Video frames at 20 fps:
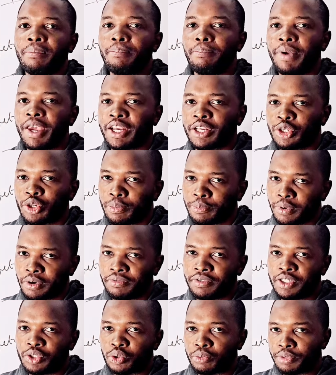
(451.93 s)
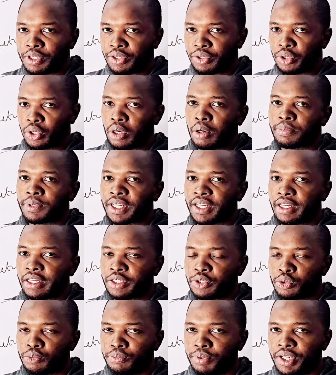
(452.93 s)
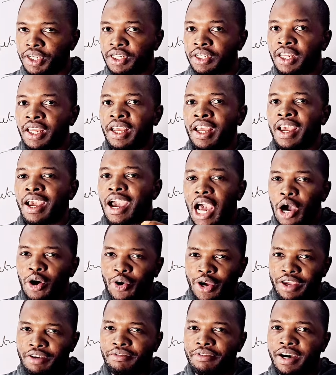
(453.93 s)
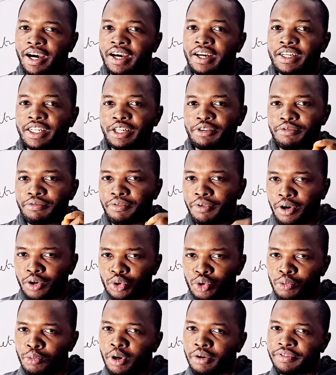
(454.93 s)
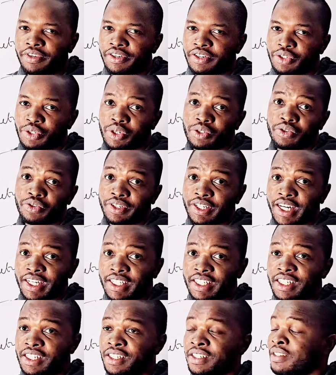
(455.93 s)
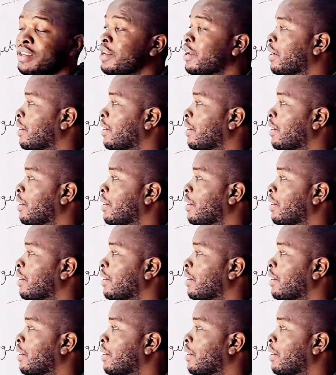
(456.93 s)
make your profit to be dropped a little bit. However, the volume of the result you're getting